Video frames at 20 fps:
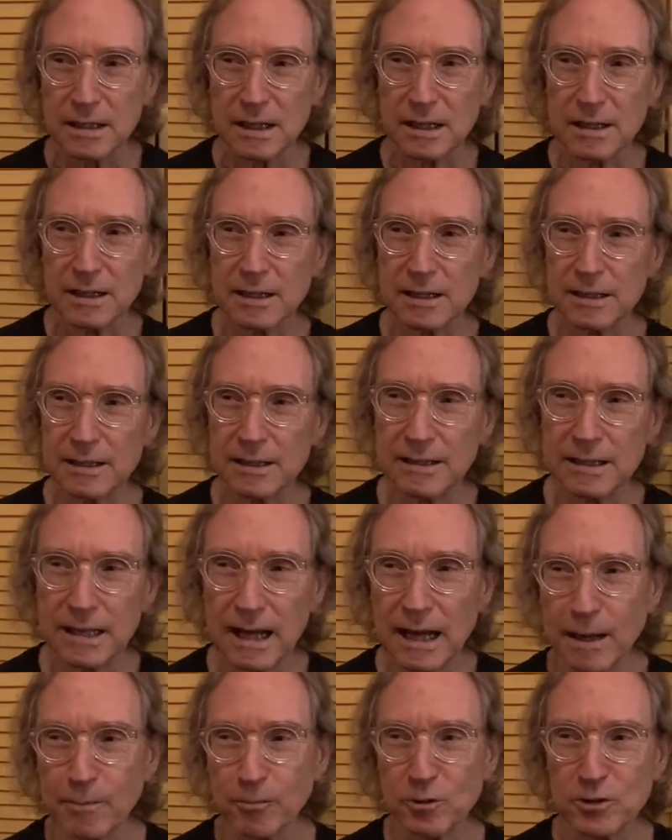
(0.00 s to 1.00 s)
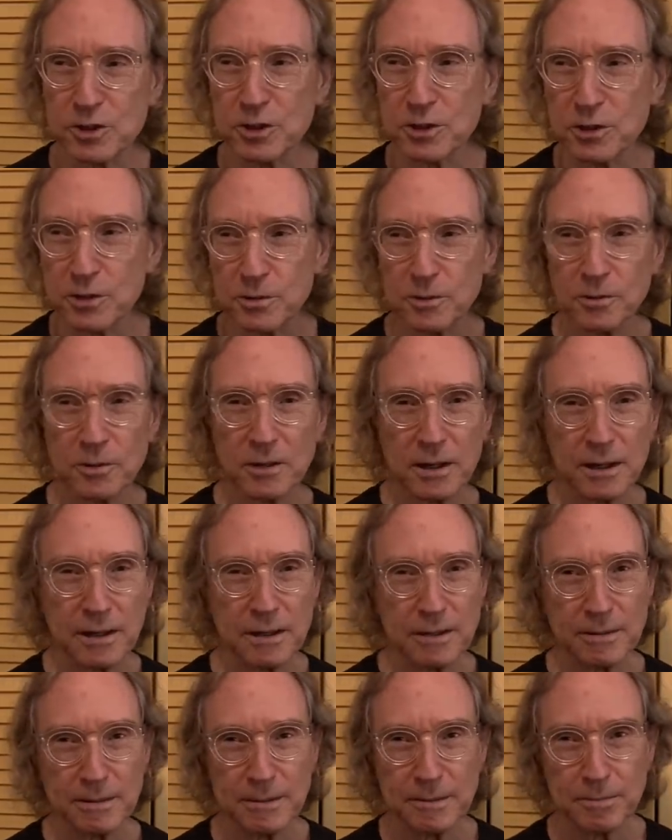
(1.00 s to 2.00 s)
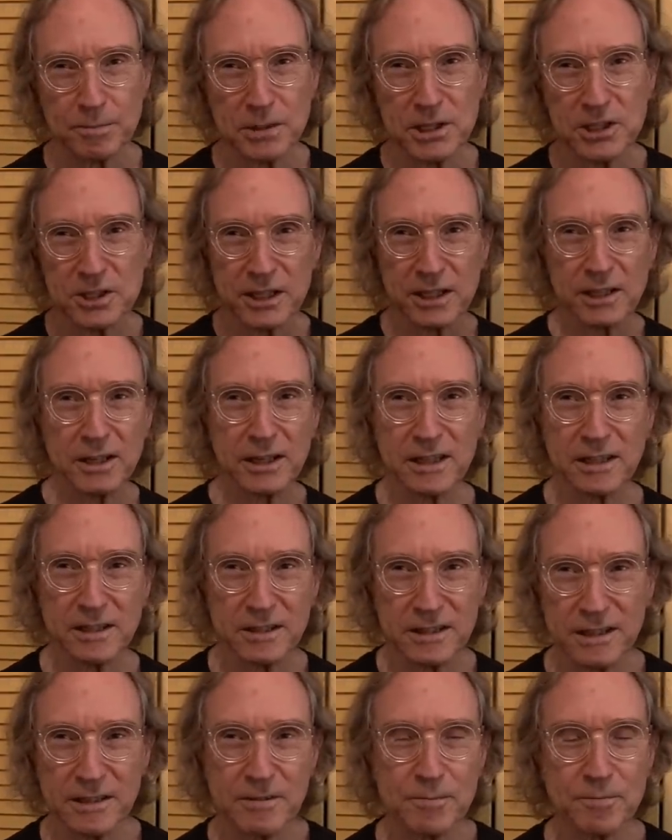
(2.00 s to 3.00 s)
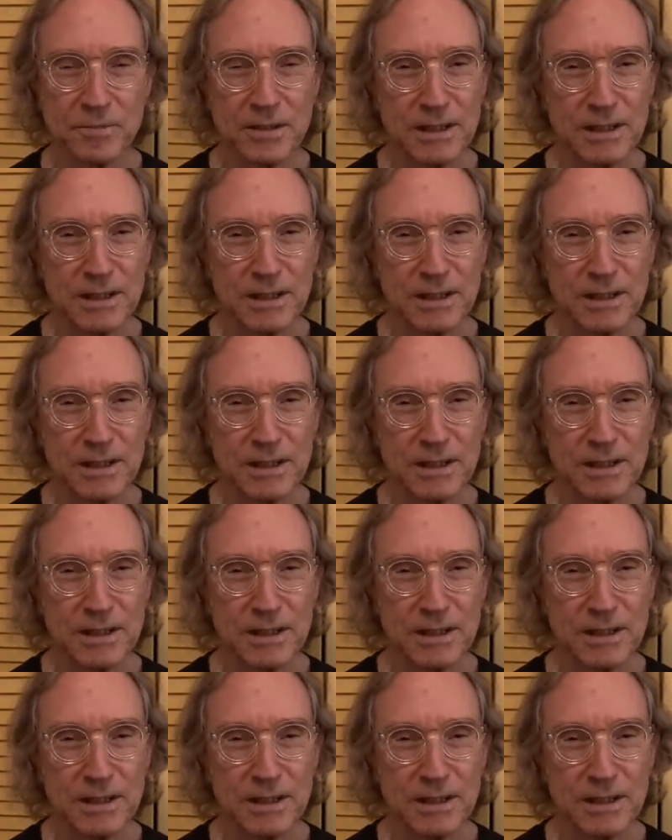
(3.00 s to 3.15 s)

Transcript: And I'm also pitching lately